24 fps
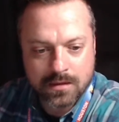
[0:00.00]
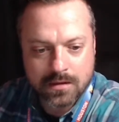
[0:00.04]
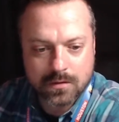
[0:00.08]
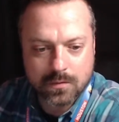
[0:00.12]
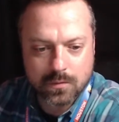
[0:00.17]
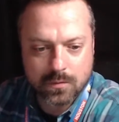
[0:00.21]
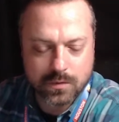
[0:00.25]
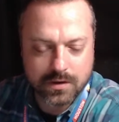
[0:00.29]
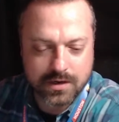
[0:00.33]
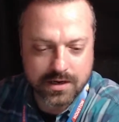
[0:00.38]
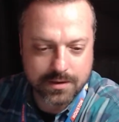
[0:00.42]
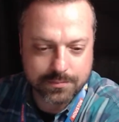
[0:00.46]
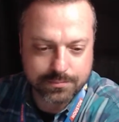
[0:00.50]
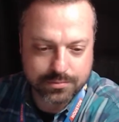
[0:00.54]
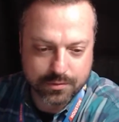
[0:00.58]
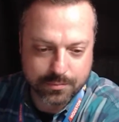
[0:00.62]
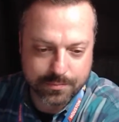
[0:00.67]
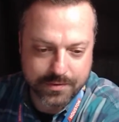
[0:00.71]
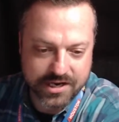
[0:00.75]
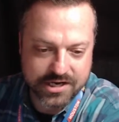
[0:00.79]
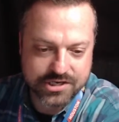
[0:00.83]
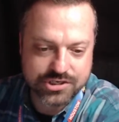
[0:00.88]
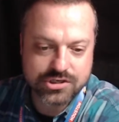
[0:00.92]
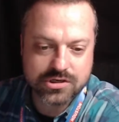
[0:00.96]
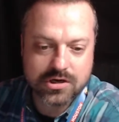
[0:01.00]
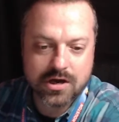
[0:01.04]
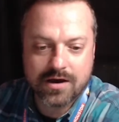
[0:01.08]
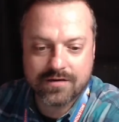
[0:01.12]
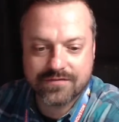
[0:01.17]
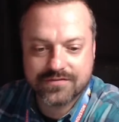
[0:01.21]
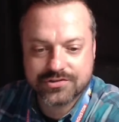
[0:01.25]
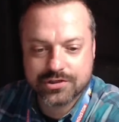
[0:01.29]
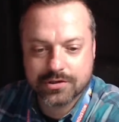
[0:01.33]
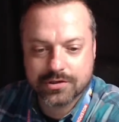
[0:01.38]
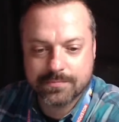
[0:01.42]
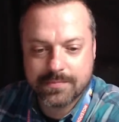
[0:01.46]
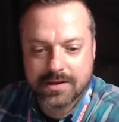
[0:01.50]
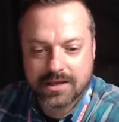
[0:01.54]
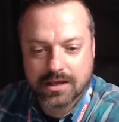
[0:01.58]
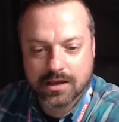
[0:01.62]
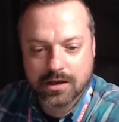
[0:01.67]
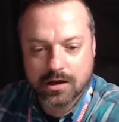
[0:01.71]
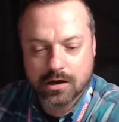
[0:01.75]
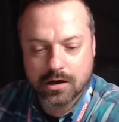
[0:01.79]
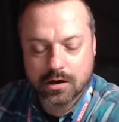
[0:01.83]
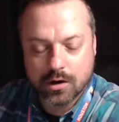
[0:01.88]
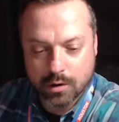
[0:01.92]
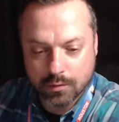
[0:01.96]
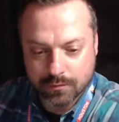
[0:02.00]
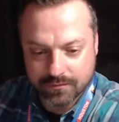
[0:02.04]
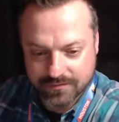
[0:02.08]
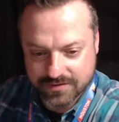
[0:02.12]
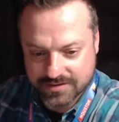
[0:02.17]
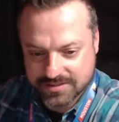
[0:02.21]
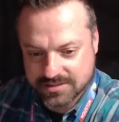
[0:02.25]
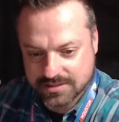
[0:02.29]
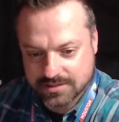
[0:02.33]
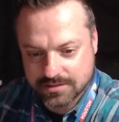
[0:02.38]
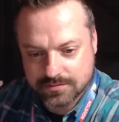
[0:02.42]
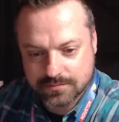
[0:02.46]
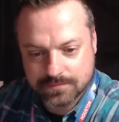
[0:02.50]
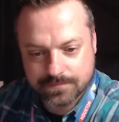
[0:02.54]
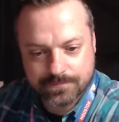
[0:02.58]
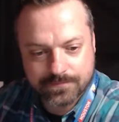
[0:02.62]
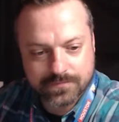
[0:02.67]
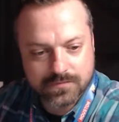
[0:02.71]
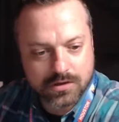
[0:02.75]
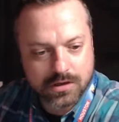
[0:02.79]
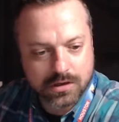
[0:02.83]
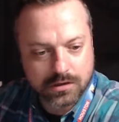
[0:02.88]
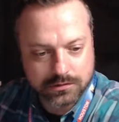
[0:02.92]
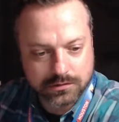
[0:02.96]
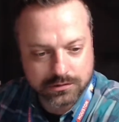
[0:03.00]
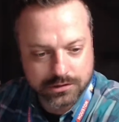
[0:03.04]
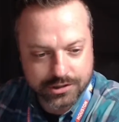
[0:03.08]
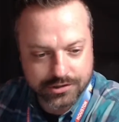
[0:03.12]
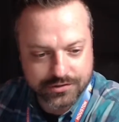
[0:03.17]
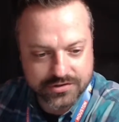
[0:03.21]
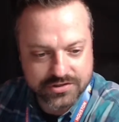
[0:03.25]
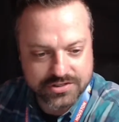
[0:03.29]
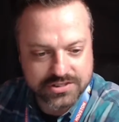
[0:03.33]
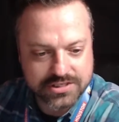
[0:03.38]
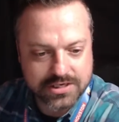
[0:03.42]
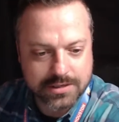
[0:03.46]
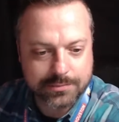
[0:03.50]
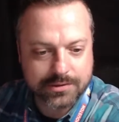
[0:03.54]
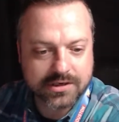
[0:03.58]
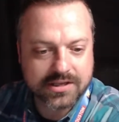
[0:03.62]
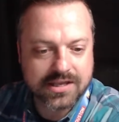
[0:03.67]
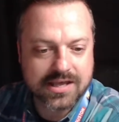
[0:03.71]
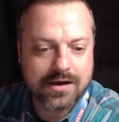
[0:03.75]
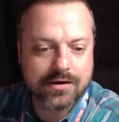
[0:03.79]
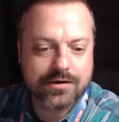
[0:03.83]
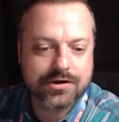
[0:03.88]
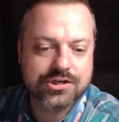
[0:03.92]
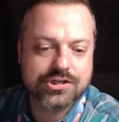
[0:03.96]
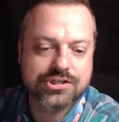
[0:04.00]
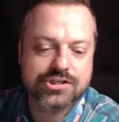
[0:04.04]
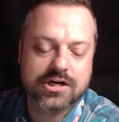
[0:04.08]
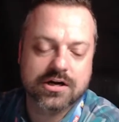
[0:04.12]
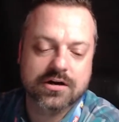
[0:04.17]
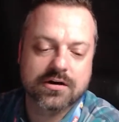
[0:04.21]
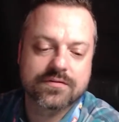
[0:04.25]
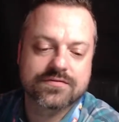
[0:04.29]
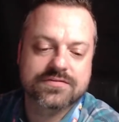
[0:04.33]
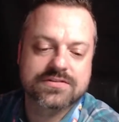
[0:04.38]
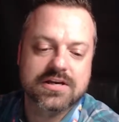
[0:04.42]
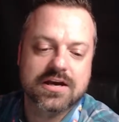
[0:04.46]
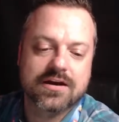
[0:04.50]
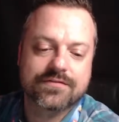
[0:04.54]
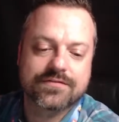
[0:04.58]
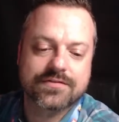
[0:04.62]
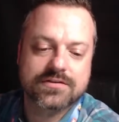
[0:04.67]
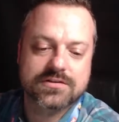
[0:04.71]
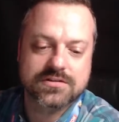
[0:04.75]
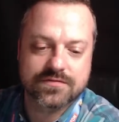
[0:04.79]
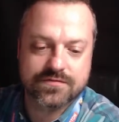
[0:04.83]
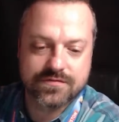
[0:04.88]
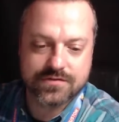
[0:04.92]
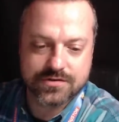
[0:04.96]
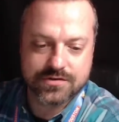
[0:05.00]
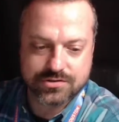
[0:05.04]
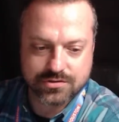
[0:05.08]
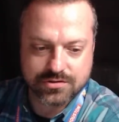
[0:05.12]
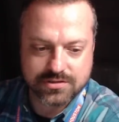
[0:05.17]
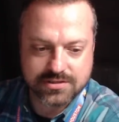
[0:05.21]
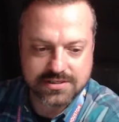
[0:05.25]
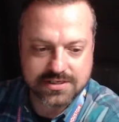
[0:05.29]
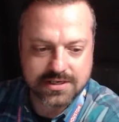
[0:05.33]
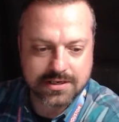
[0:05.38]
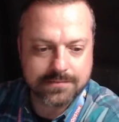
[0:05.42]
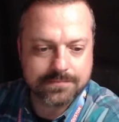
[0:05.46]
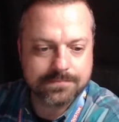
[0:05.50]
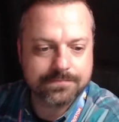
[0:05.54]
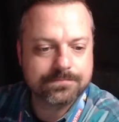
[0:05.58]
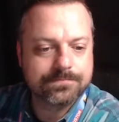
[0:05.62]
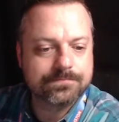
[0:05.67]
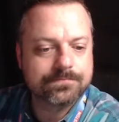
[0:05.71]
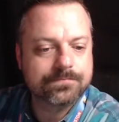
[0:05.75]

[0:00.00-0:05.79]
when a probation officer making a home visit alerted the Sumner County Sheriff's Office, officials said.